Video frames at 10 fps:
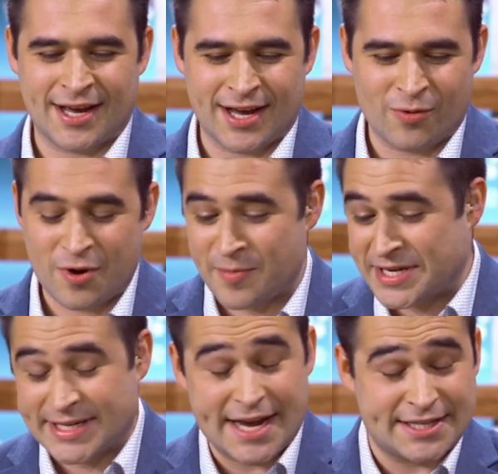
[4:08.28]
uh, what
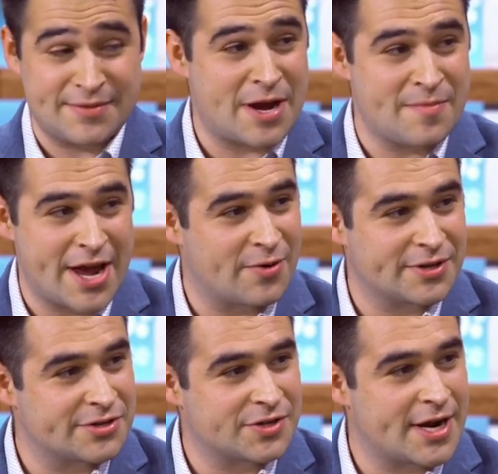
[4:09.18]
mistakes they might make
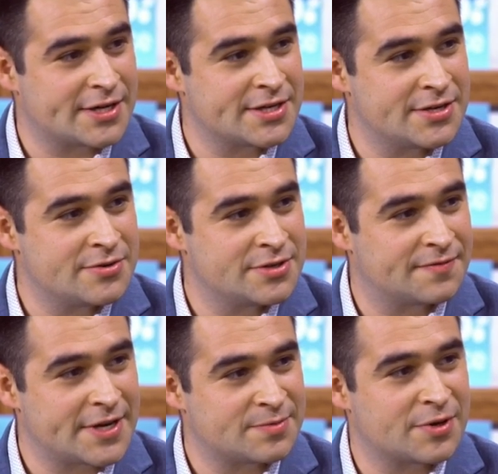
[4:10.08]
when they're trying to
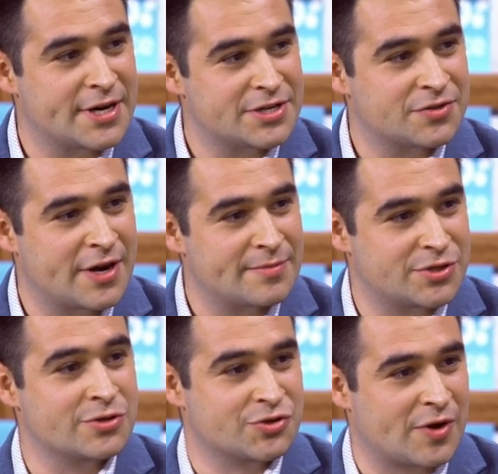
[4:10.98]
use Facebook and Instagram
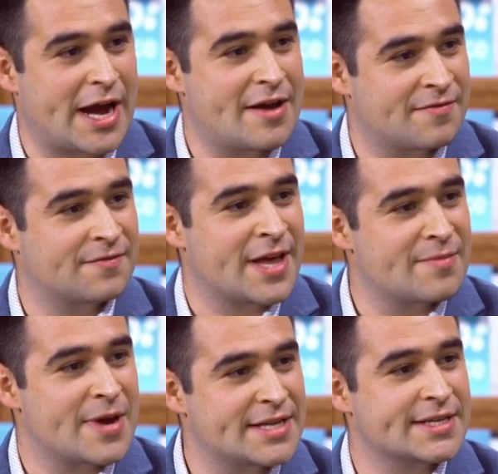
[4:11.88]
to drive
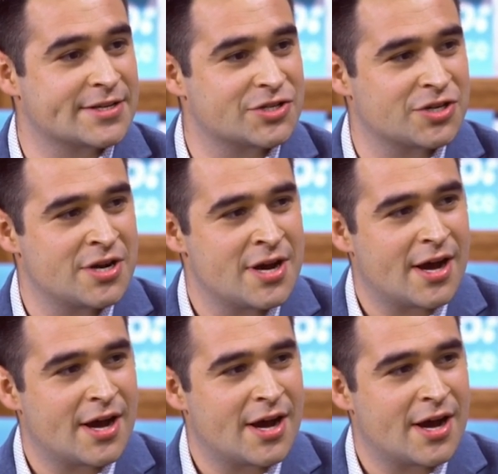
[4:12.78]
that message.